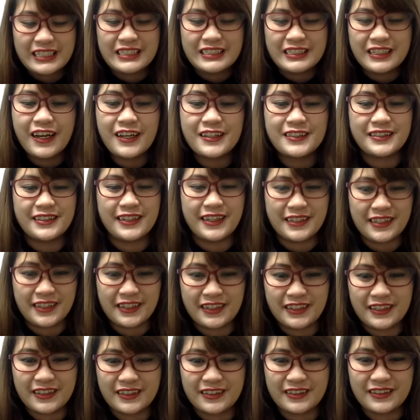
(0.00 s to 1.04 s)
not
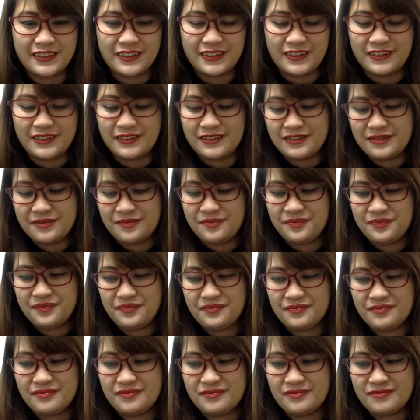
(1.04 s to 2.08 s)
getting,
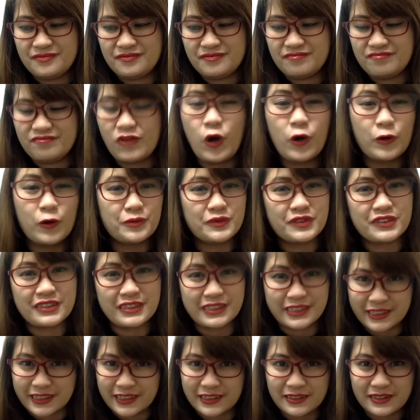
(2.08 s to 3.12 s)

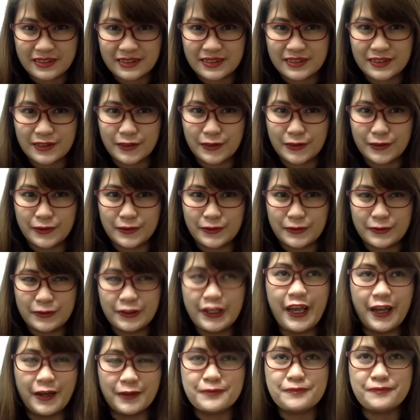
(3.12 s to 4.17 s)
homesickness. So,
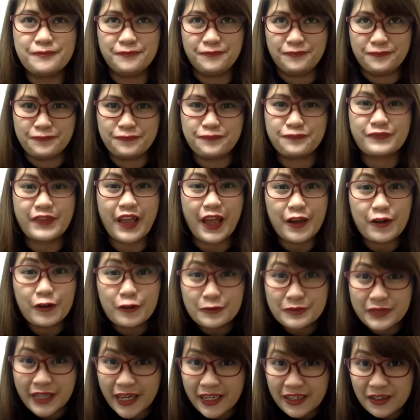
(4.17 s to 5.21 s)
yeah, I
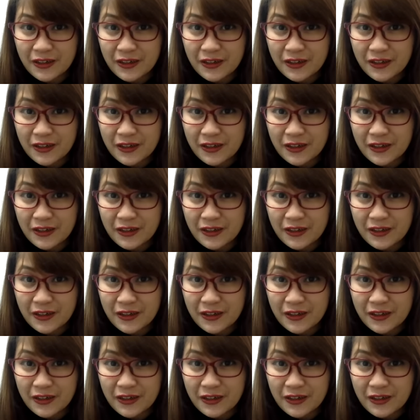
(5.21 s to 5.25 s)
hope that